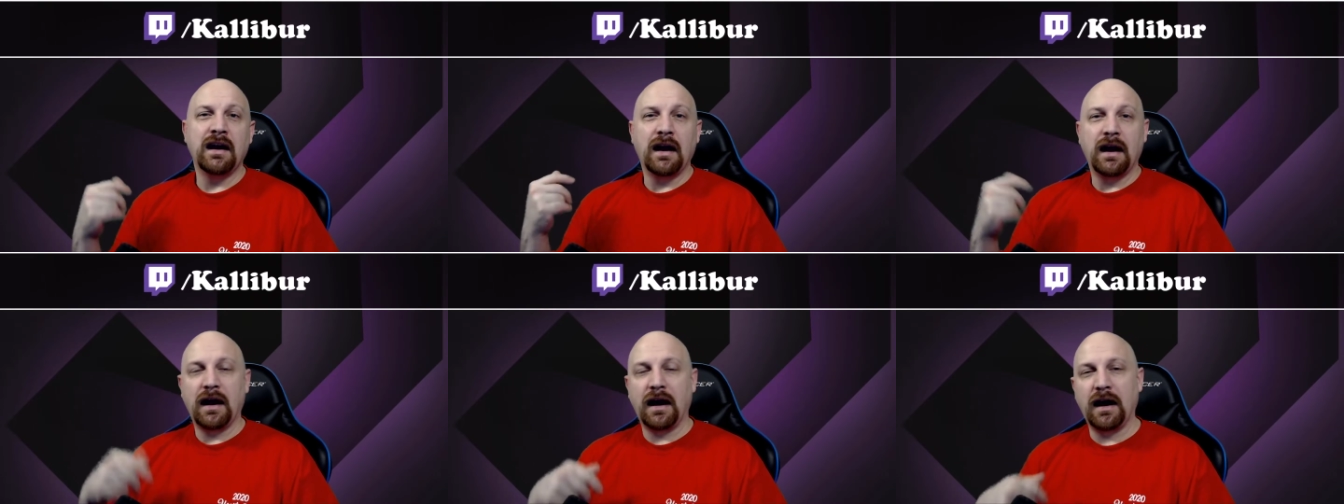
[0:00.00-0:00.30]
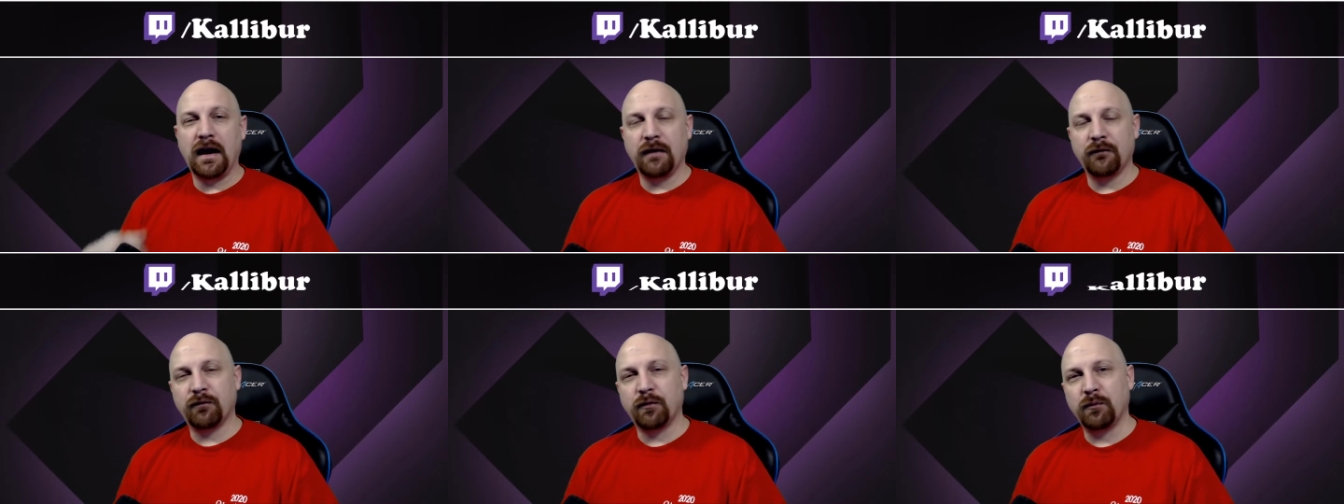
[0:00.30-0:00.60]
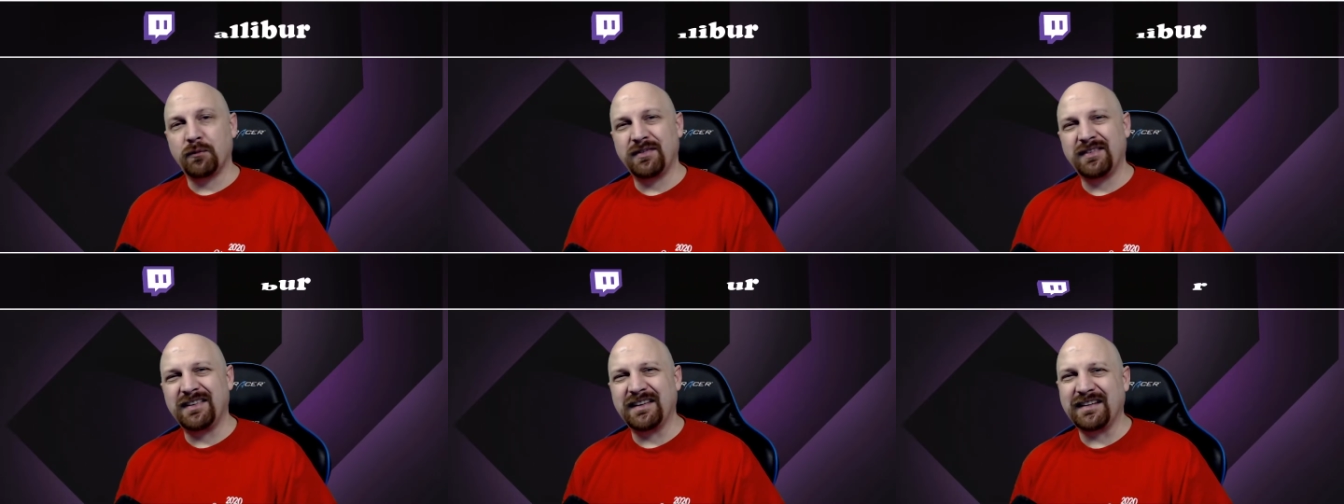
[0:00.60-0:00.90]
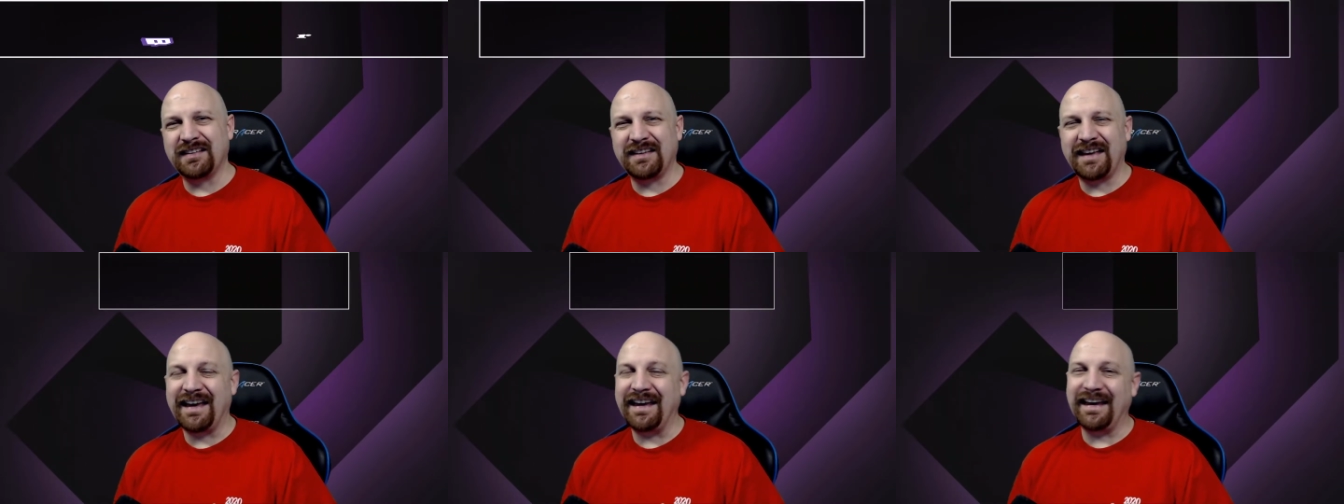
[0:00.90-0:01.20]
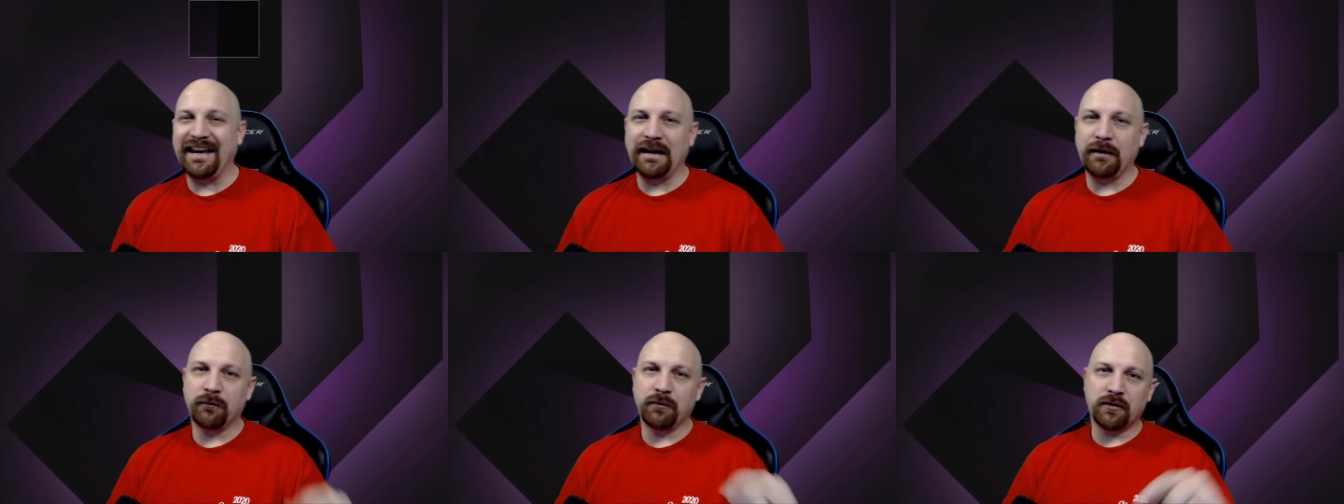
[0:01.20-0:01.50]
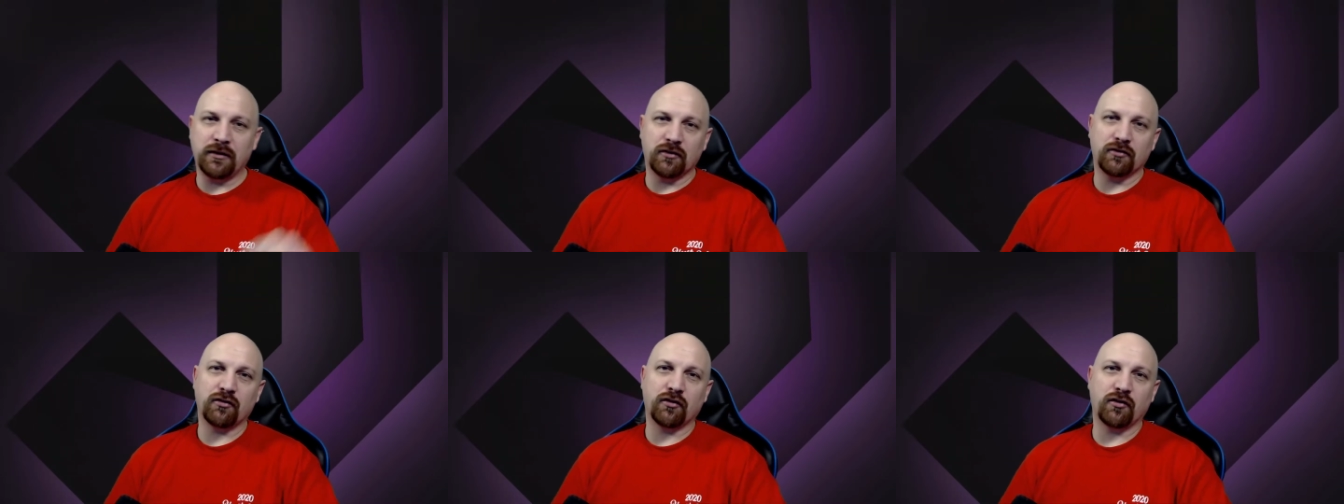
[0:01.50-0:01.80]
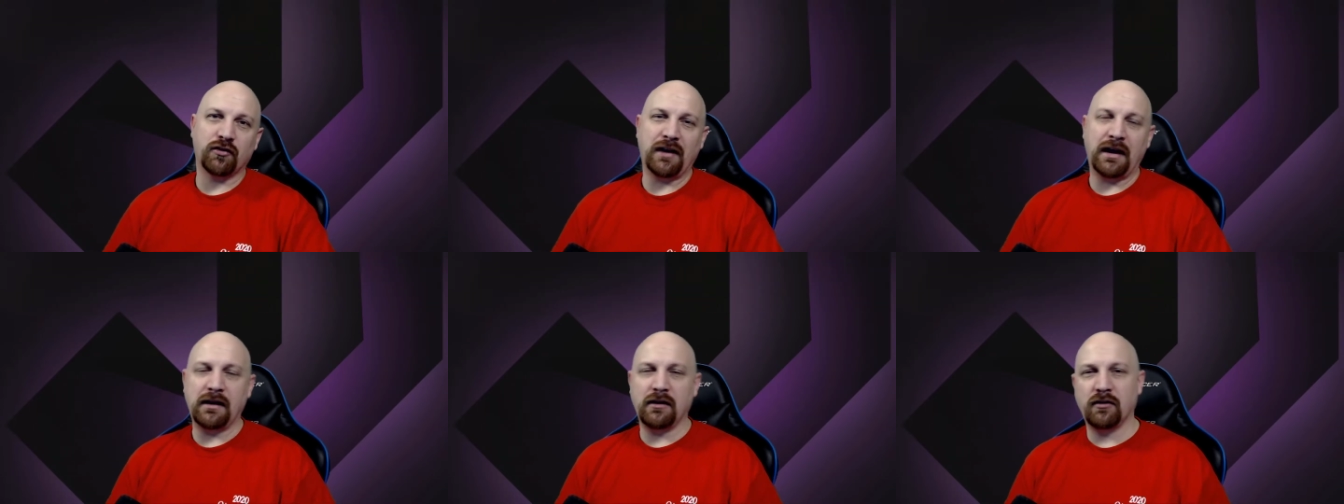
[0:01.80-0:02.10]
uh, from six A M Central
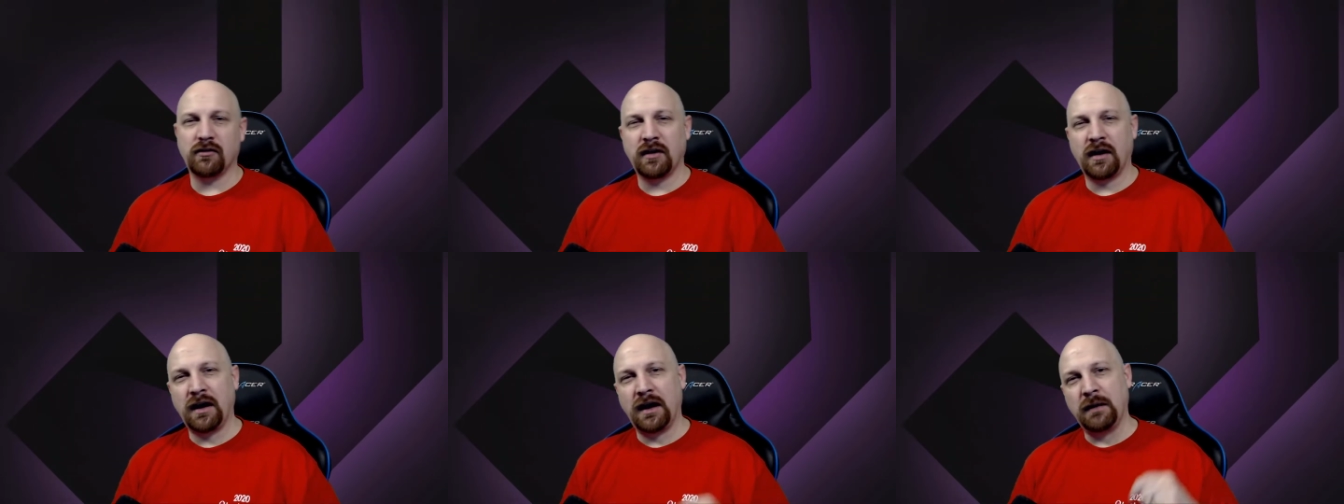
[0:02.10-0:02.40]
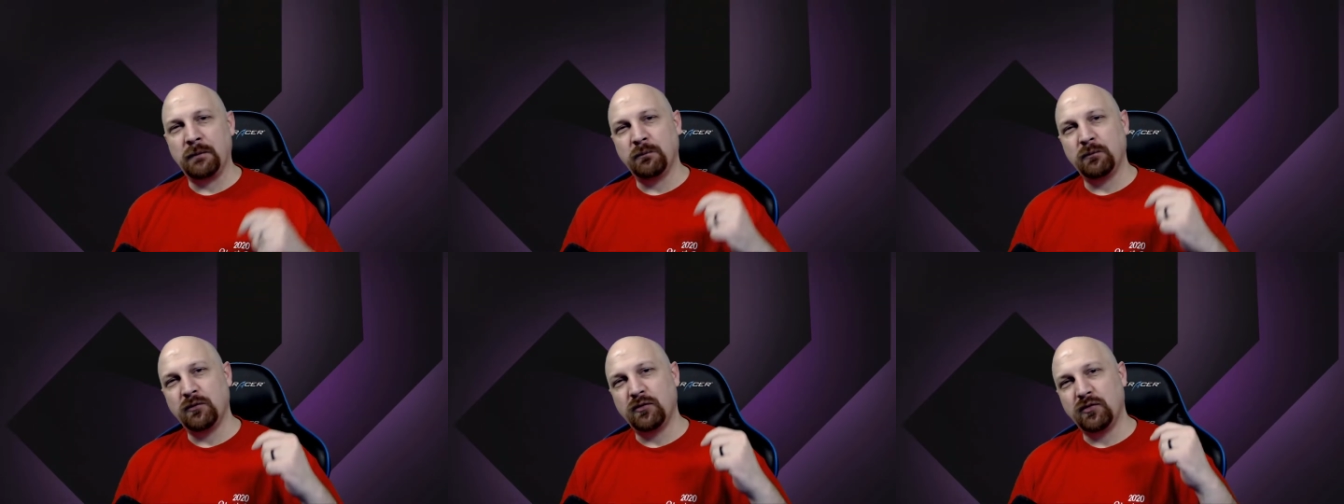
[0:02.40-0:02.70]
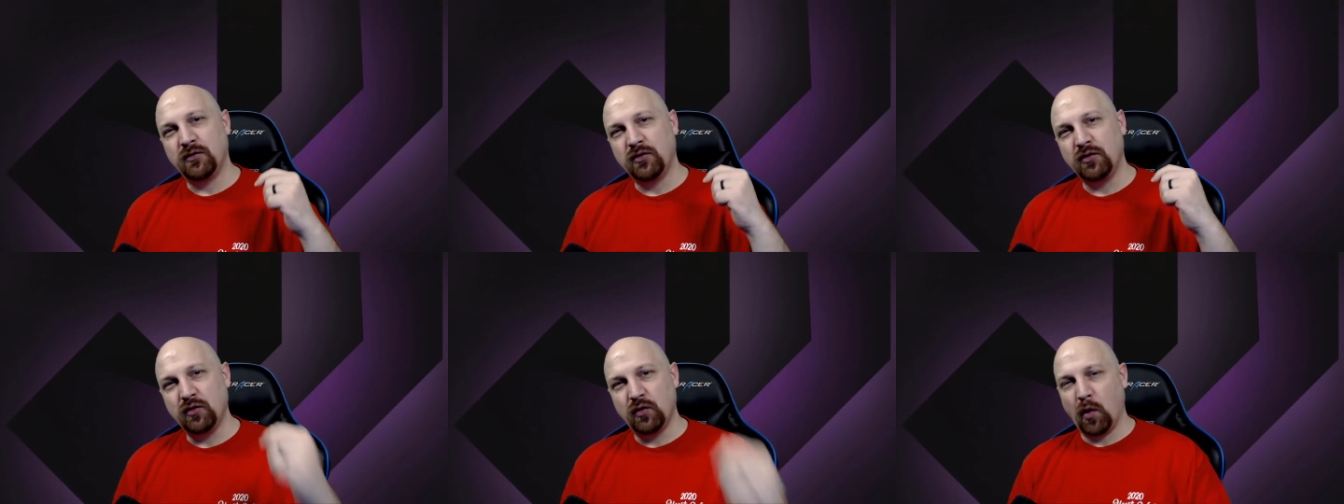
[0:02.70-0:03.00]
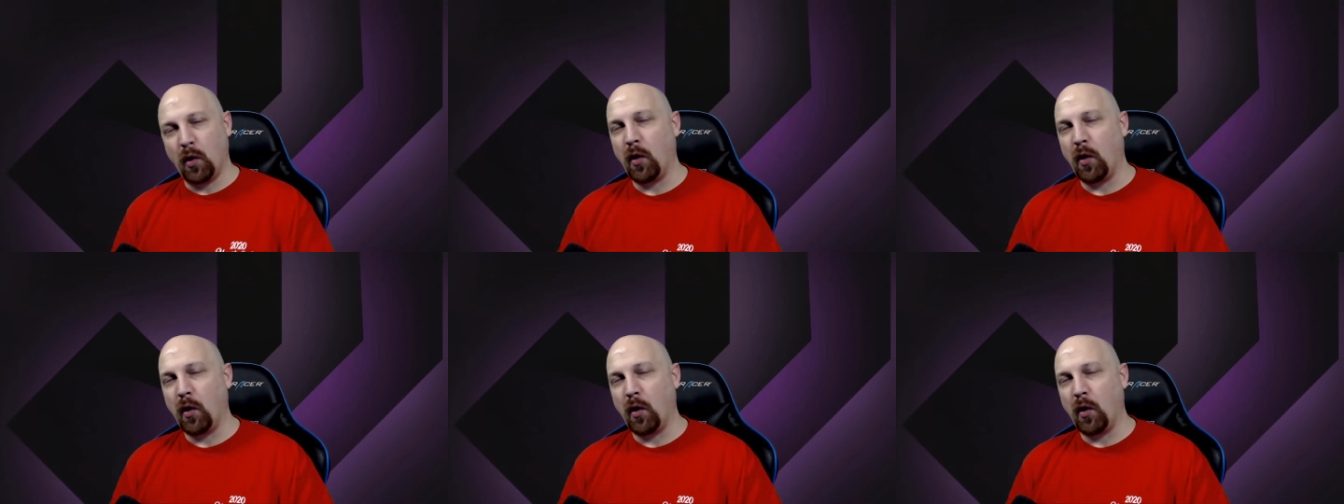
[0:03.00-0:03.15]
Standard Time to